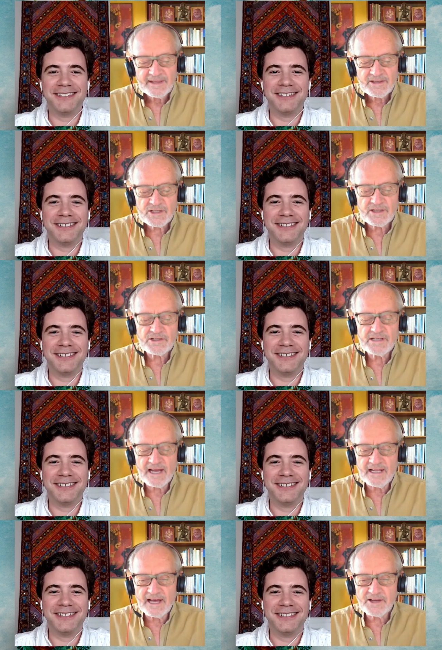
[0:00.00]
Speaker 1: So there's
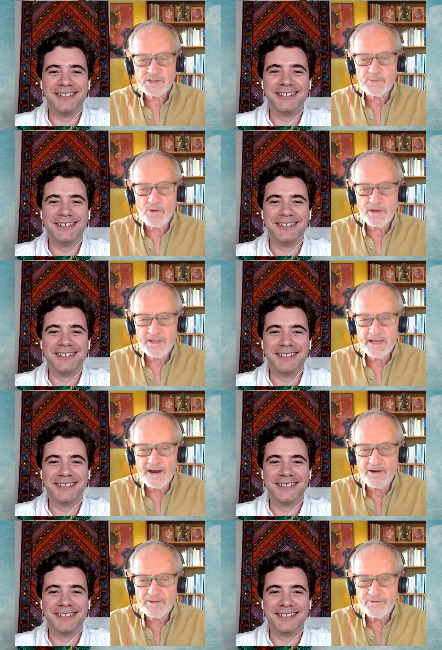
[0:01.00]
not a lot of smoke in the
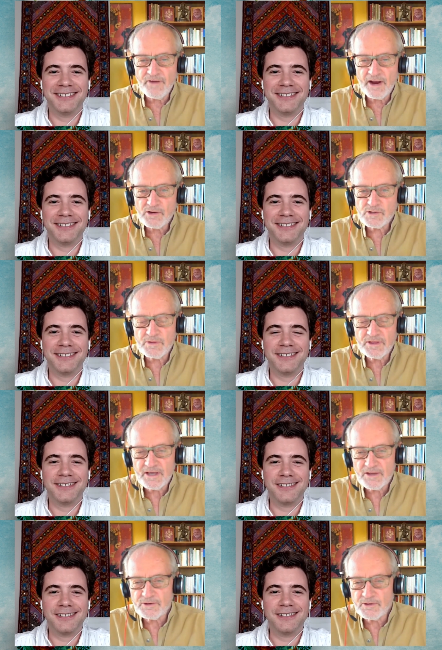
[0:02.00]
air. The fires went
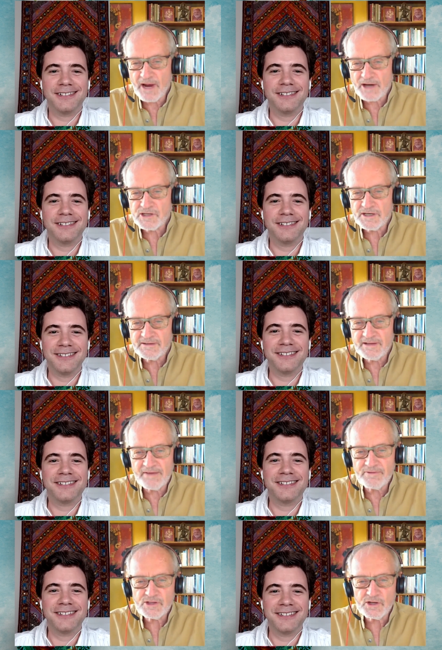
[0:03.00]
the other direction.
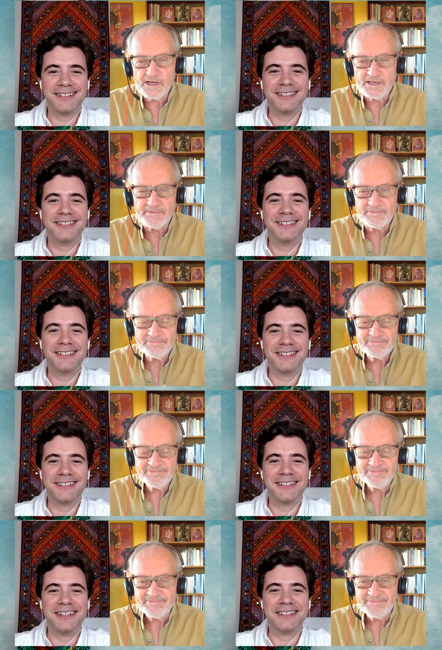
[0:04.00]
Life is good.
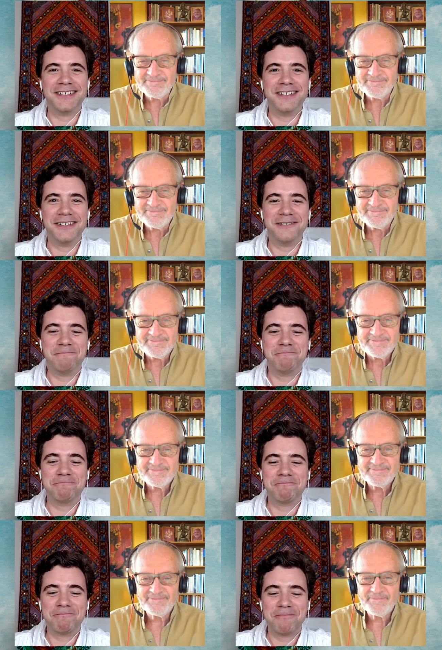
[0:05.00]
Speaker 2: That's good.
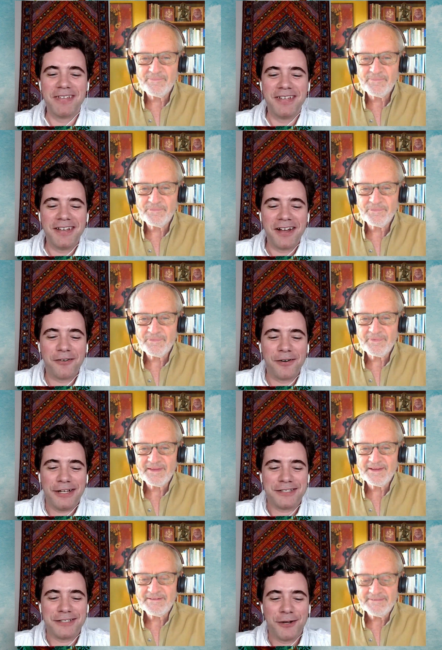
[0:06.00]
All
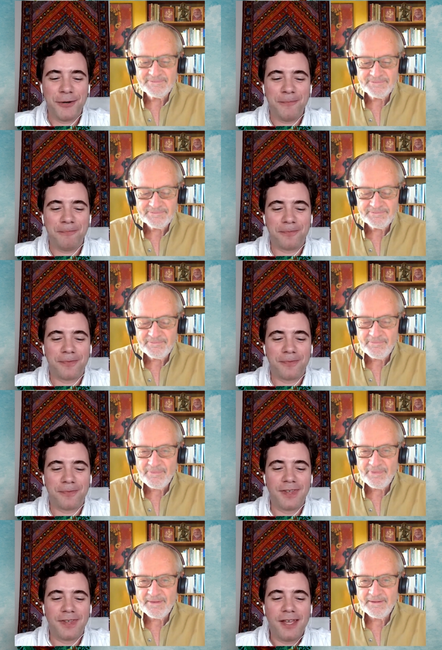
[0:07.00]
right. So
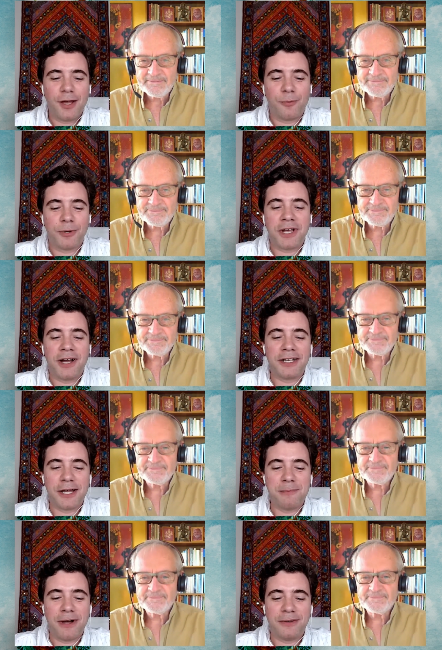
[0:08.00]
we're
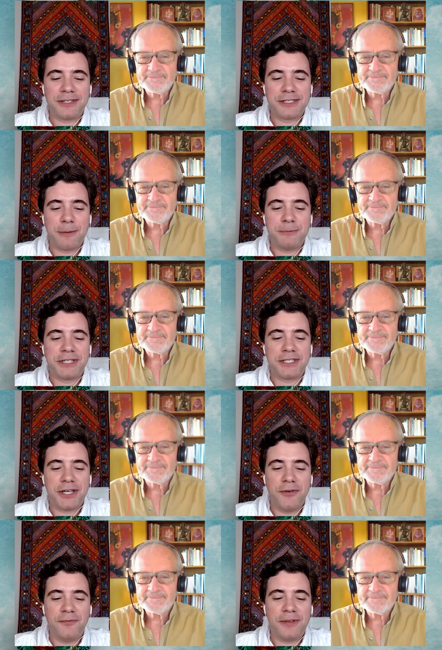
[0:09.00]
talking about the subject
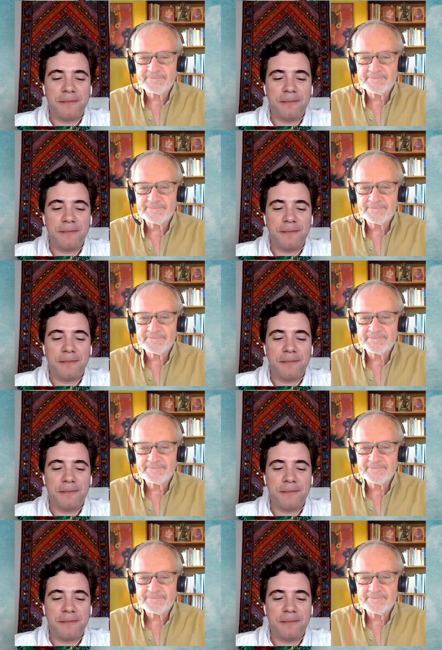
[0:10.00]
of